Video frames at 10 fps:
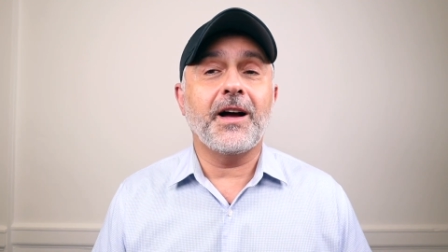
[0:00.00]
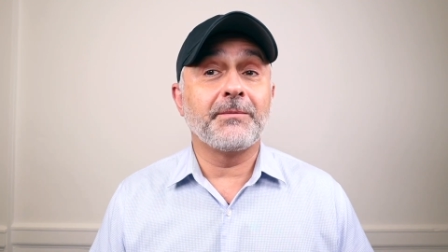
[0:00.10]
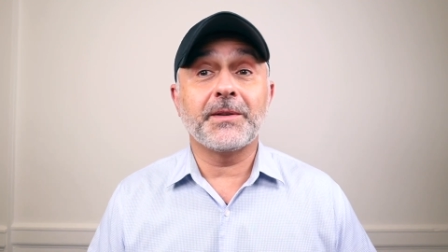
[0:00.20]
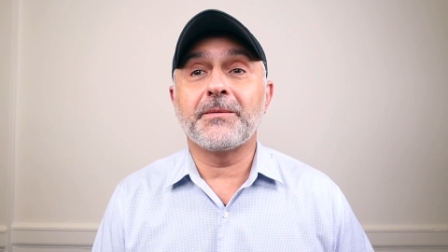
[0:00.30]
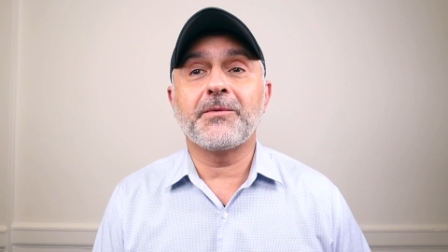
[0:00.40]

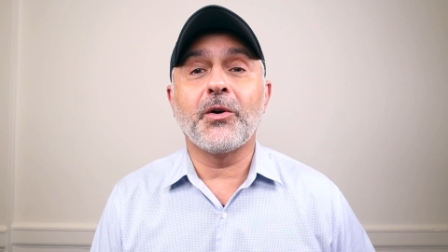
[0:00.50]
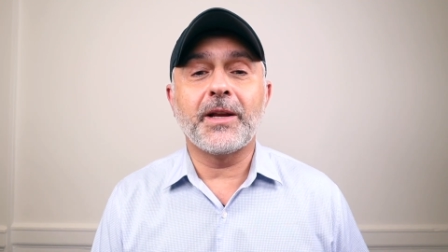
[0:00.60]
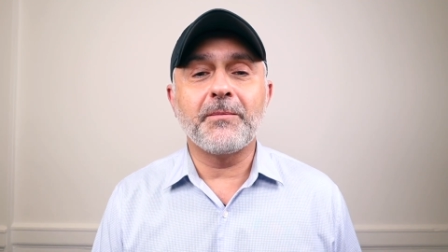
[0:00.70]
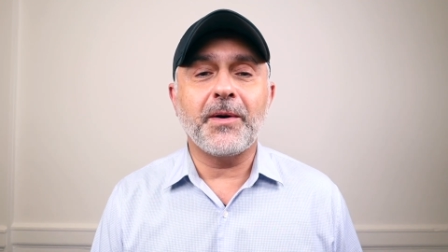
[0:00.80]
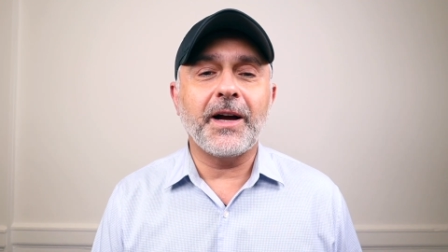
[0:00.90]
I'm going to go
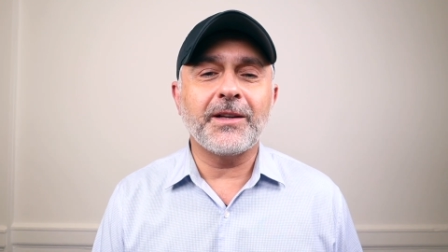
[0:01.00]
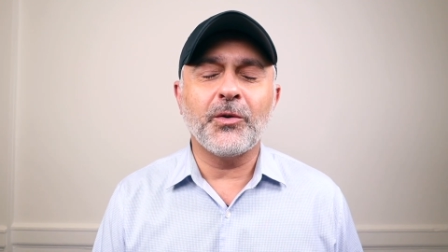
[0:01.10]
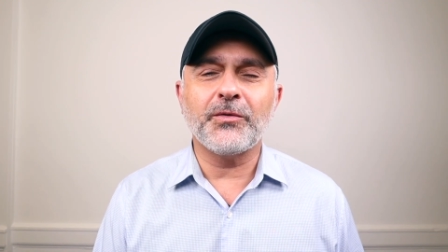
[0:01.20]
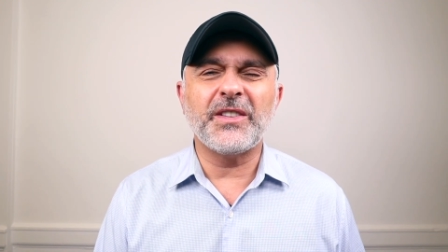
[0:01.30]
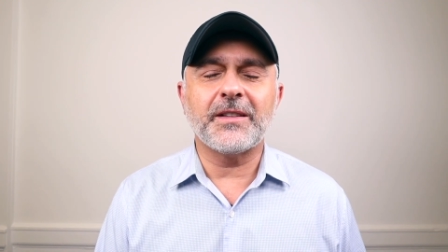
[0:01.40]
ahead and buy it.
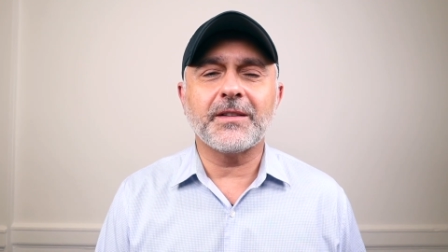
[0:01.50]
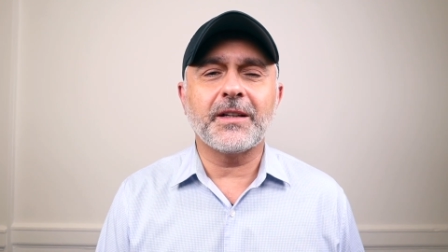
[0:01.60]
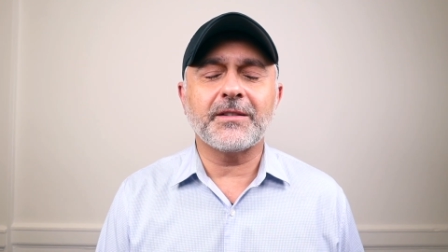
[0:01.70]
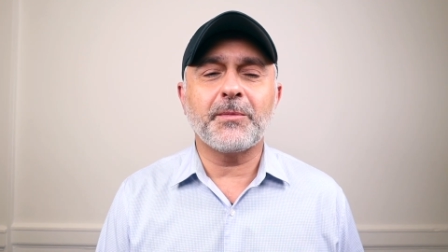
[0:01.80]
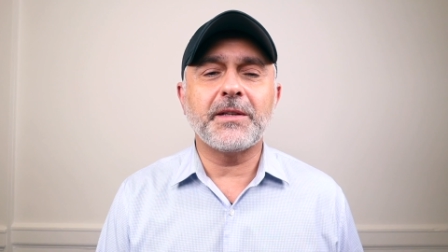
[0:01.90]
Hopefully it's not
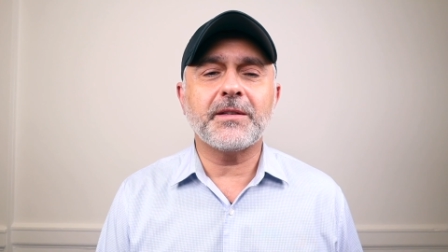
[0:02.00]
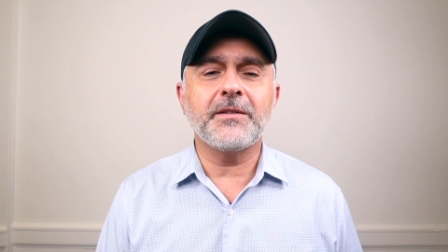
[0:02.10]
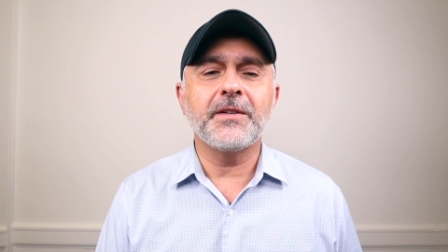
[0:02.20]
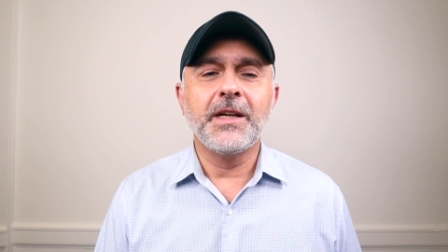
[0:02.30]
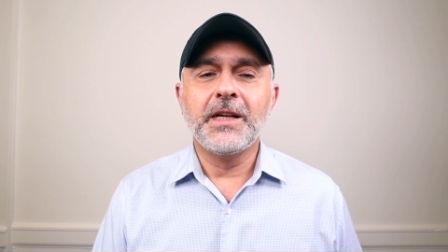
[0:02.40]

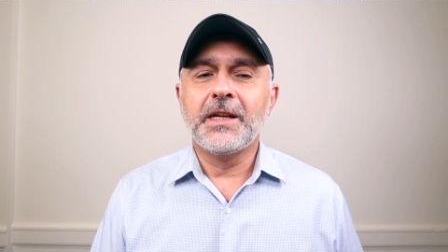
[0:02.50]
expensive.